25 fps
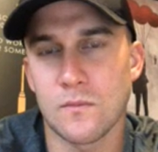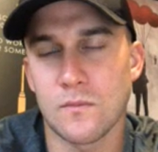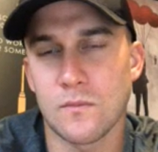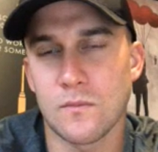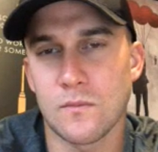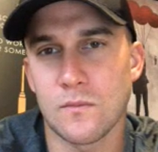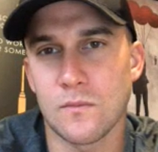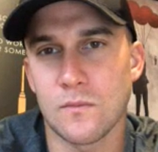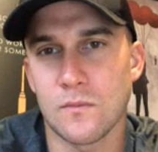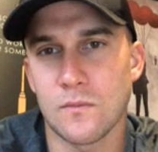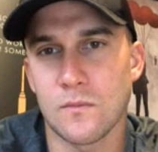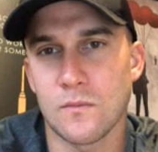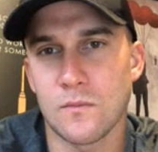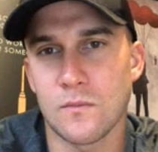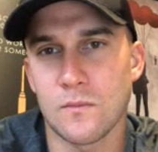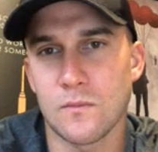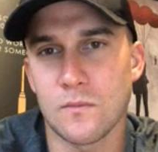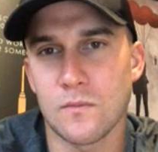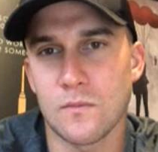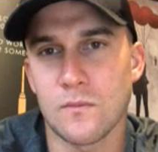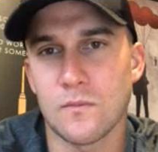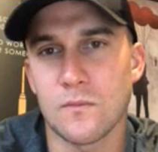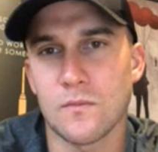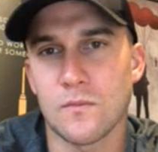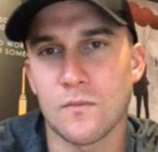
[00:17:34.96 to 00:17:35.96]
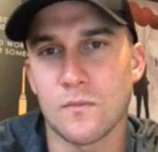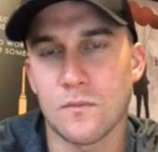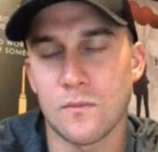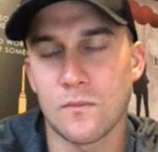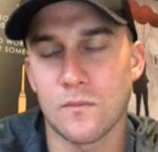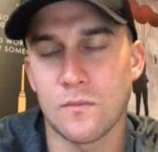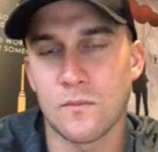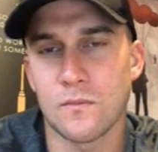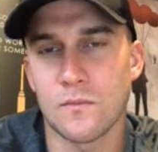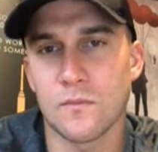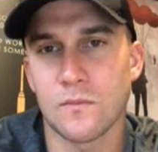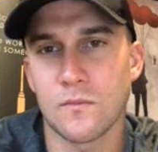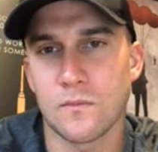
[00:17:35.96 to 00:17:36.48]

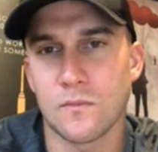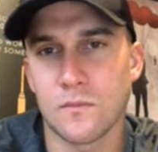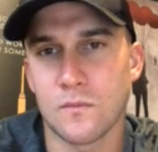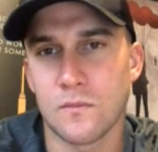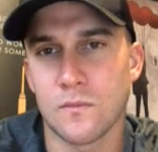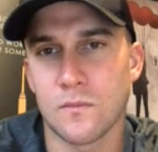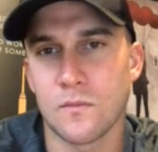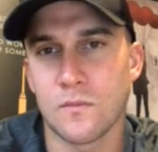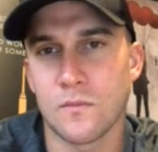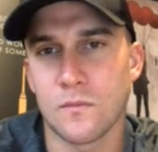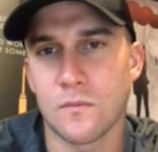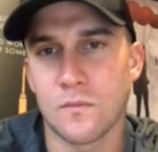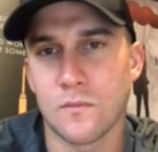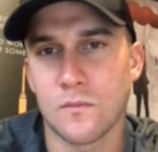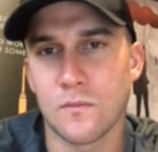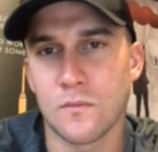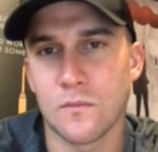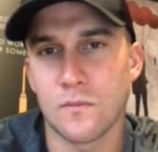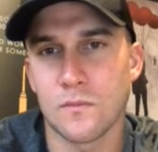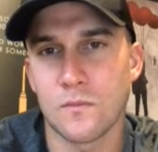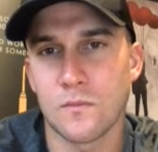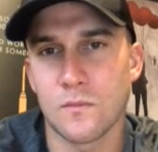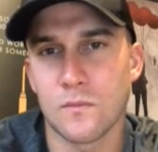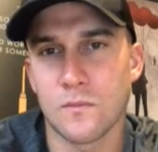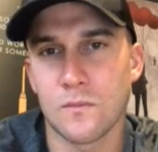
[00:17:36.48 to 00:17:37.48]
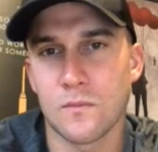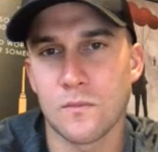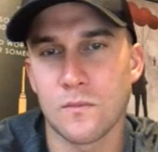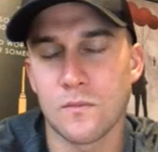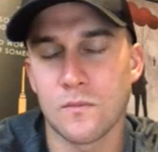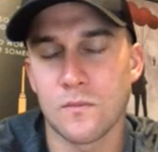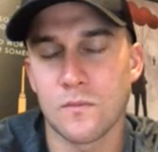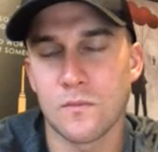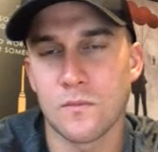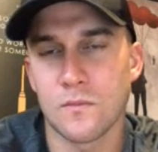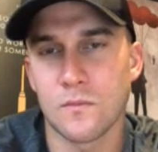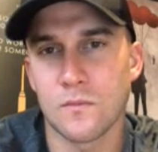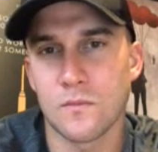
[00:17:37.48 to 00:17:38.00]

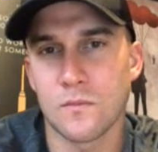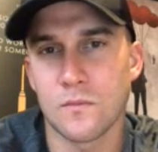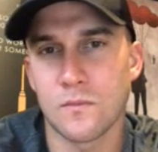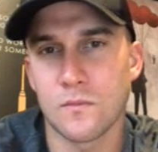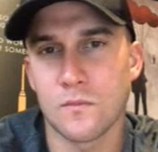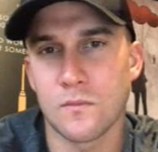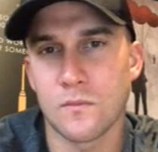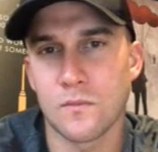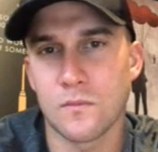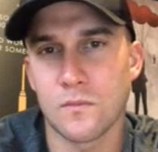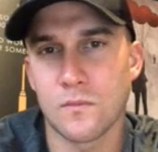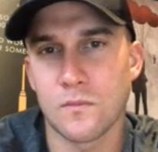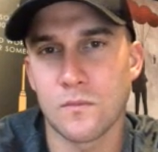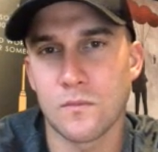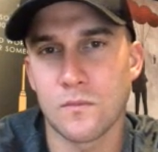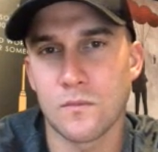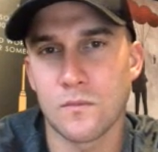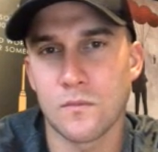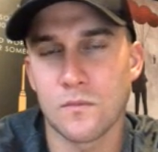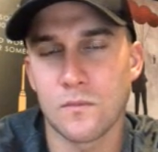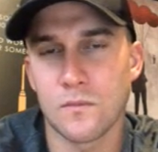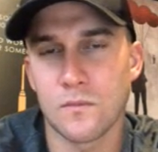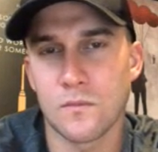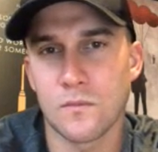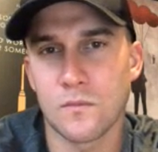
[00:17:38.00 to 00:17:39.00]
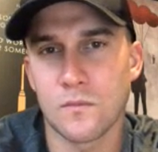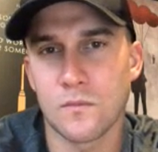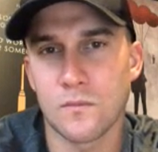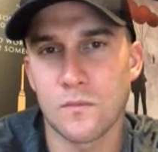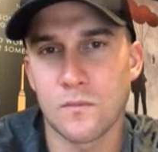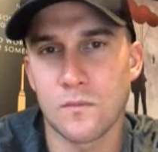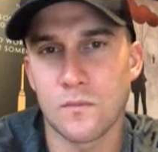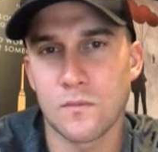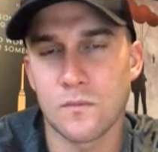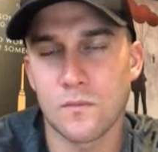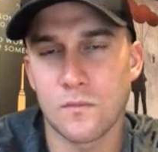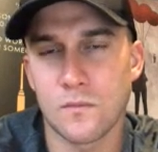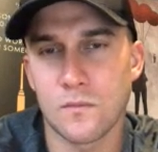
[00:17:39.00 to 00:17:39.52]

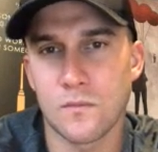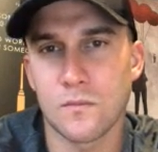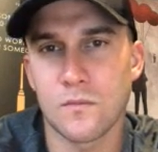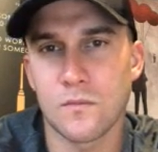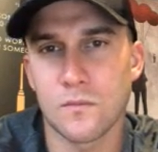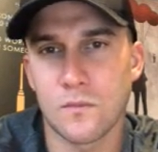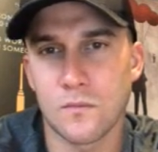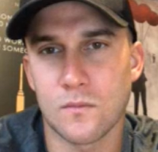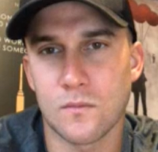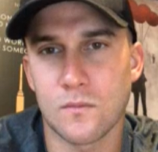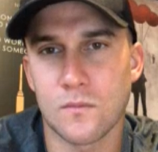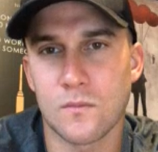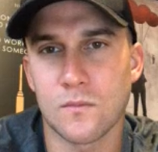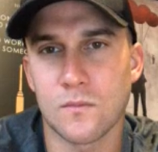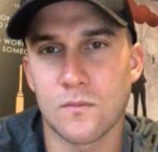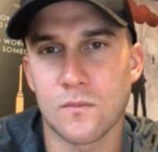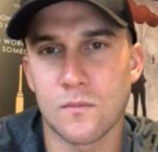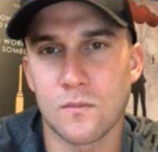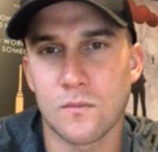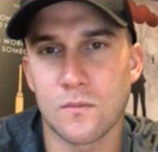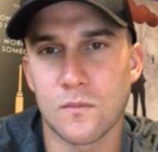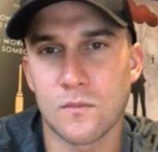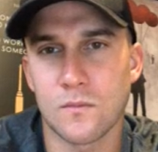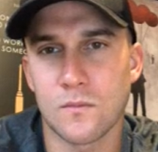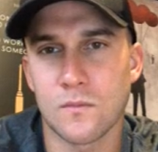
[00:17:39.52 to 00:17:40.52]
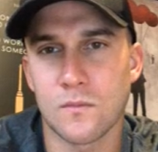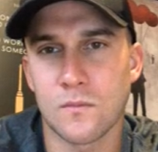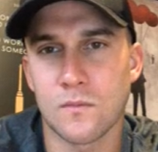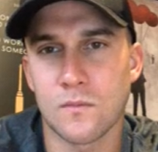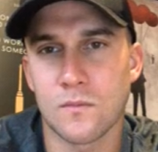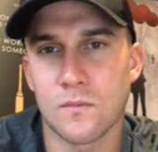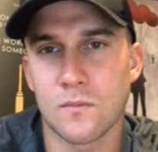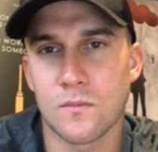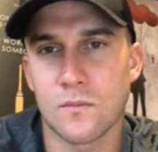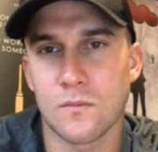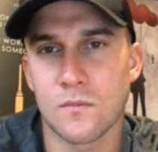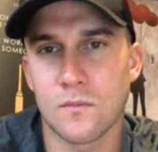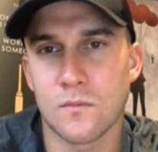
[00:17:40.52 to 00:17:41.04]

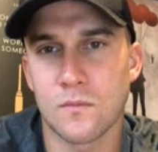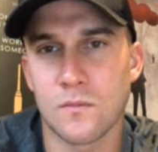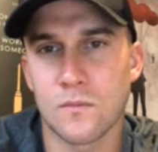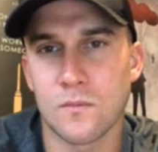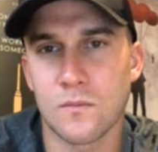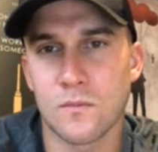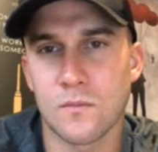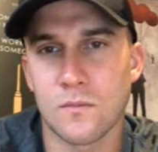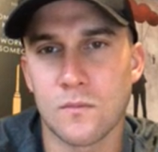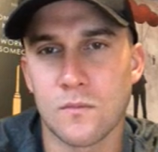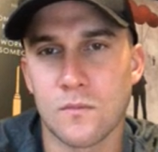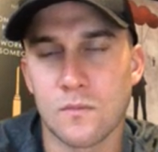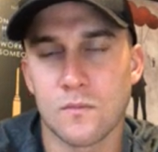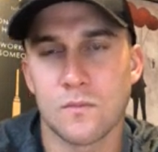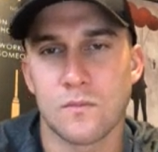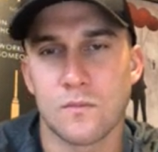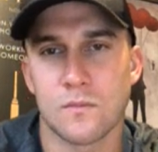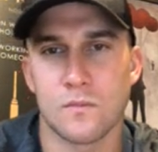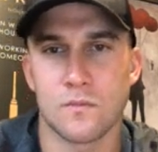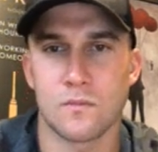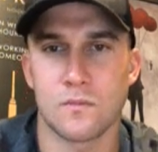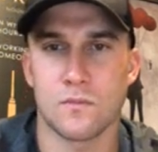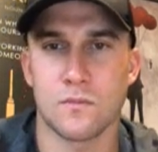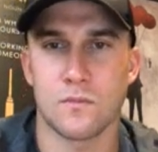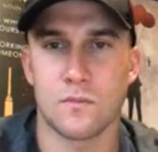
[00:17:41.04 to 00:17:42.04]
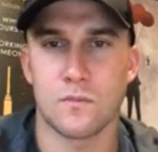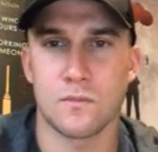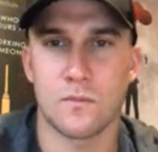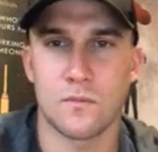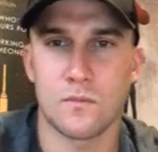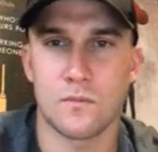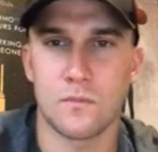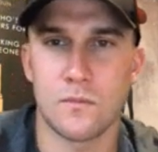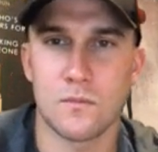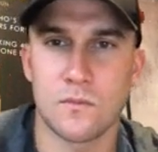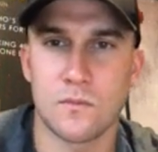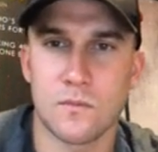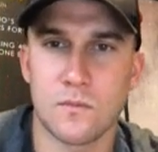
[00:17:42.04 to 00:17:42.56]

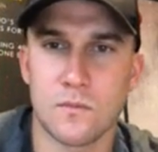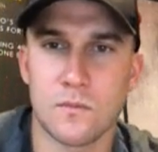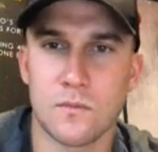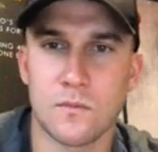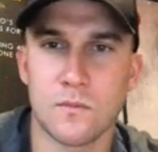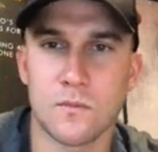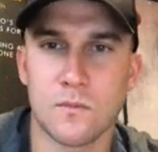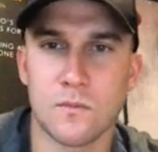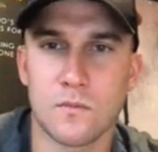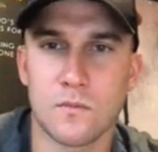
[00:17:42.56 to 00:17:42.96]
(silent)